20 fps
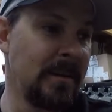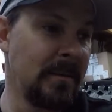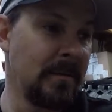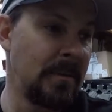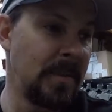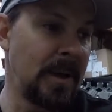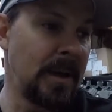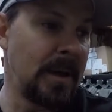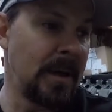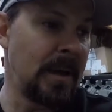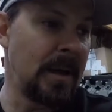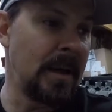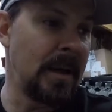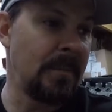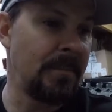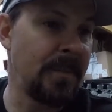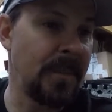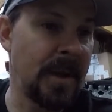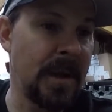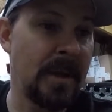
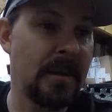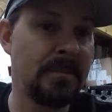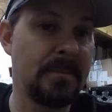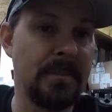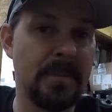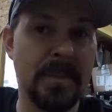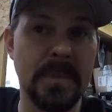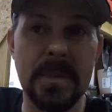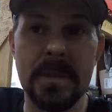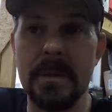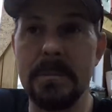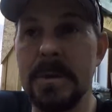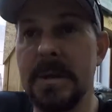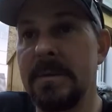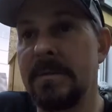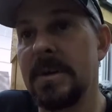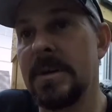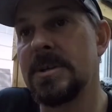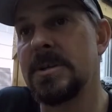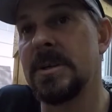But yeah, I mean,
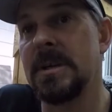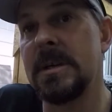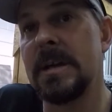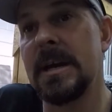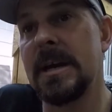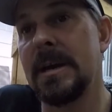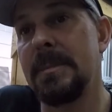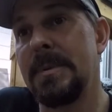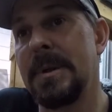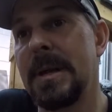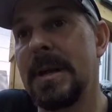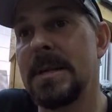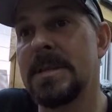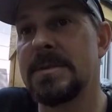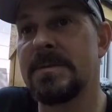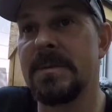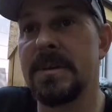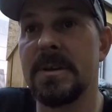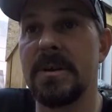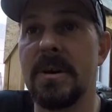eventually I got plans
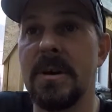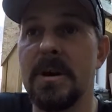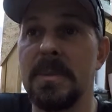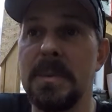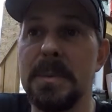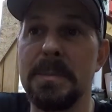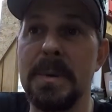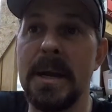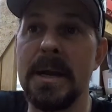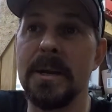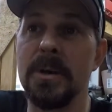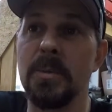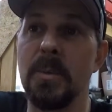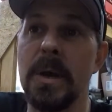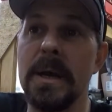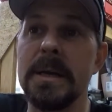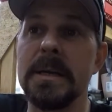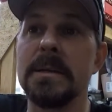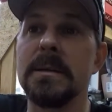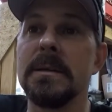for the car to be painted
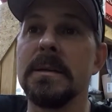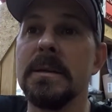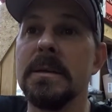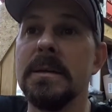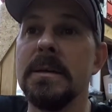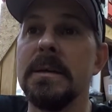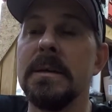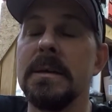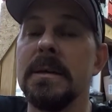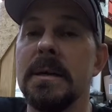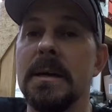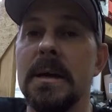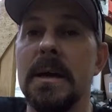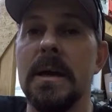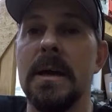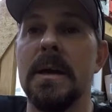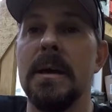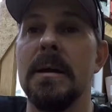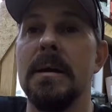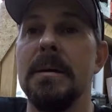white.
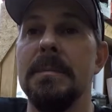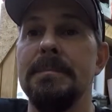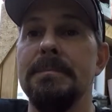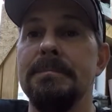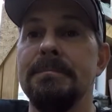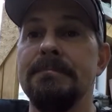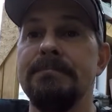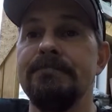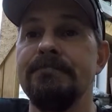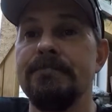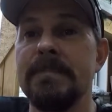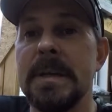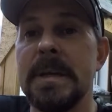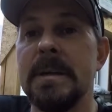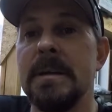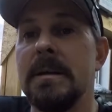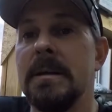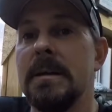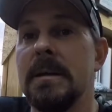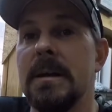I
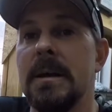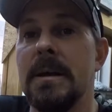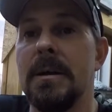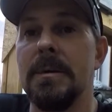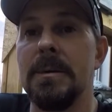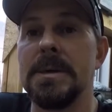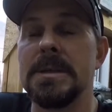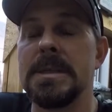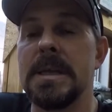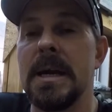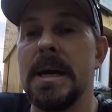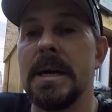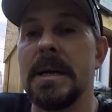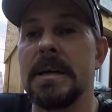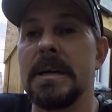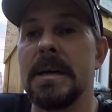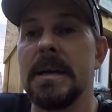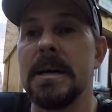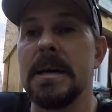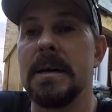always
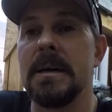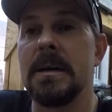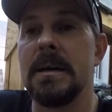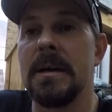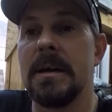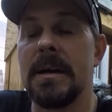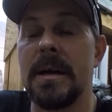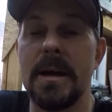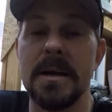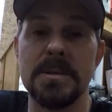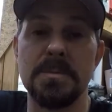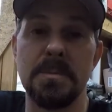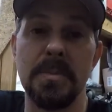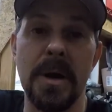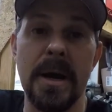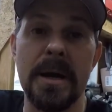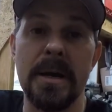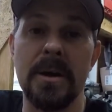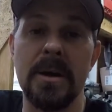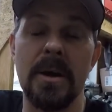like a nice
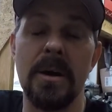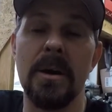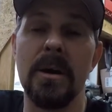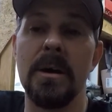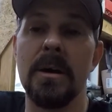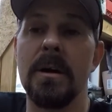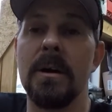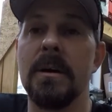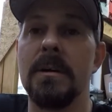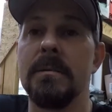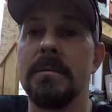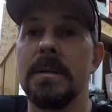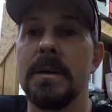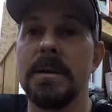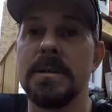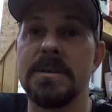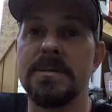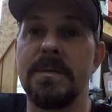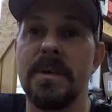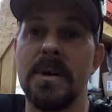bright car,
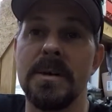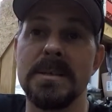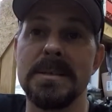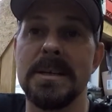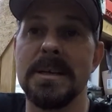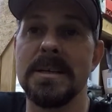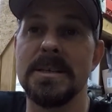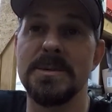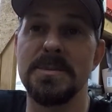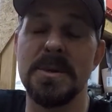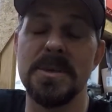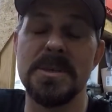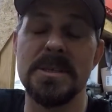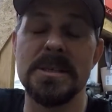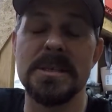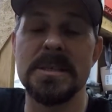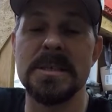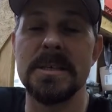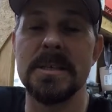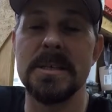as far as like especially
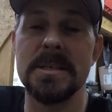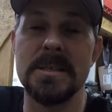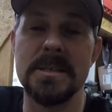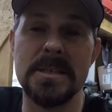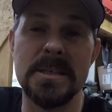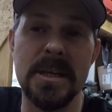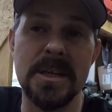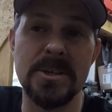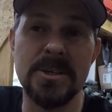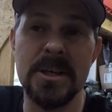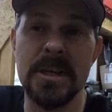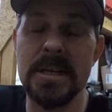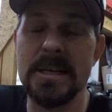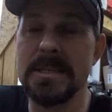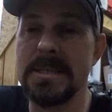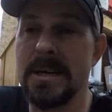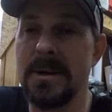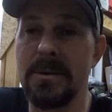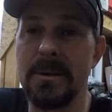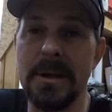sitting in staging
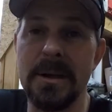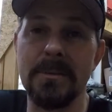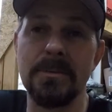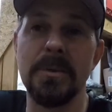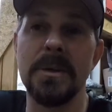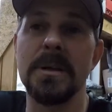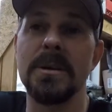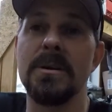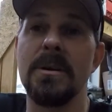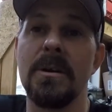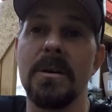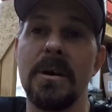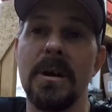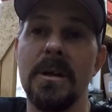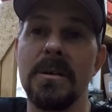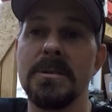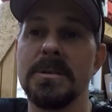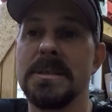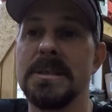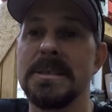lanes. I don't like really dark
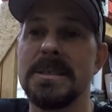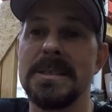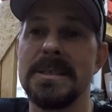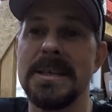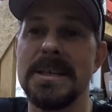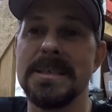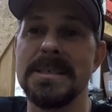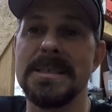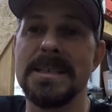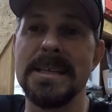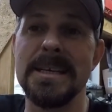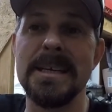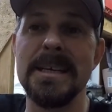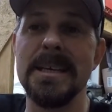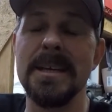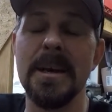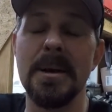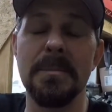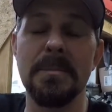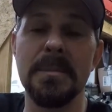colors because it tends to
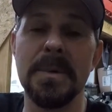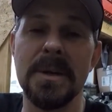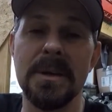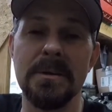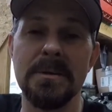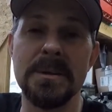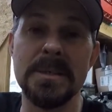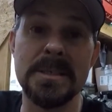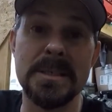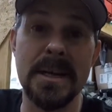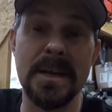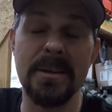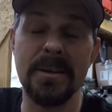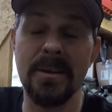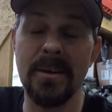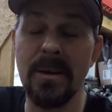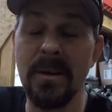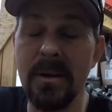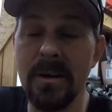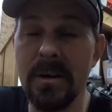heat up, inside the
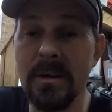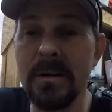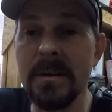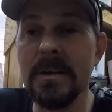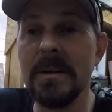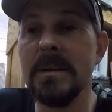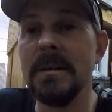car.